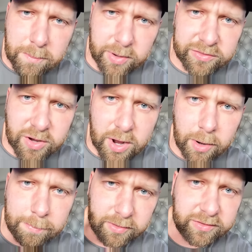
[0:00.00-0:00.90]
Britt's got
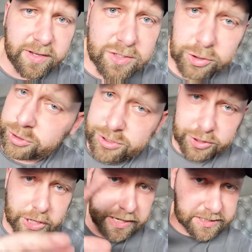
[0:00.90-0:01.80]
her procedure. She's
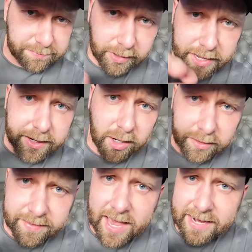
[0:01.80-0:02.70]
gonna explain all
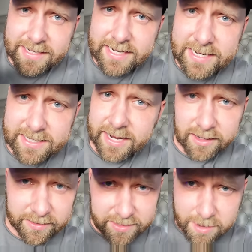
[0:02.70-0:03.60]
of that in
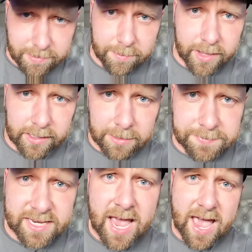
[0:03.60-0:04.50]
detail in the upcoming clips.